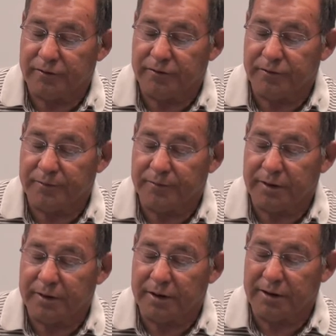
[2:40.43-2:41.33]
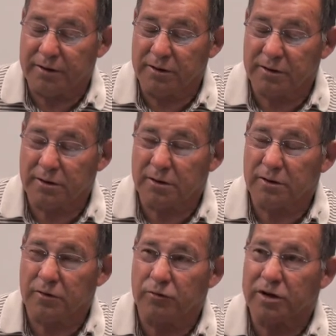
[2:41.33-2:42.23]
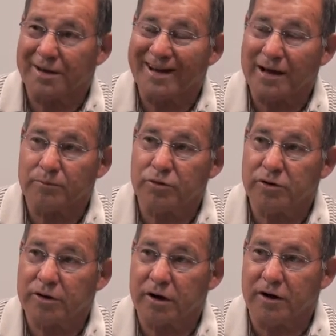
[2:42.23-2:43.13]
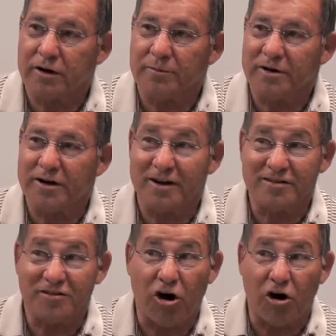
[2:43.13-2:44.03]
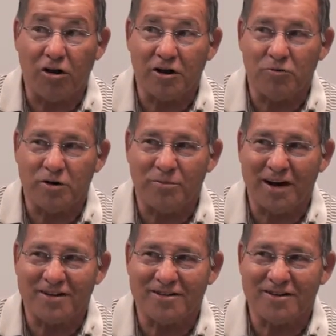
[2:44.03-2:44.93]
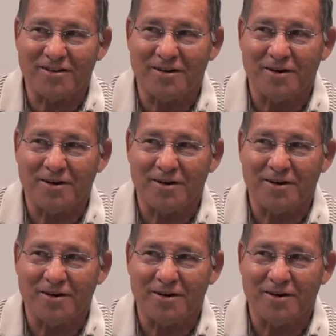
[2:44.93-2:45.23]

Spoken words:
So I think that we cannot put our eggs all in one basket,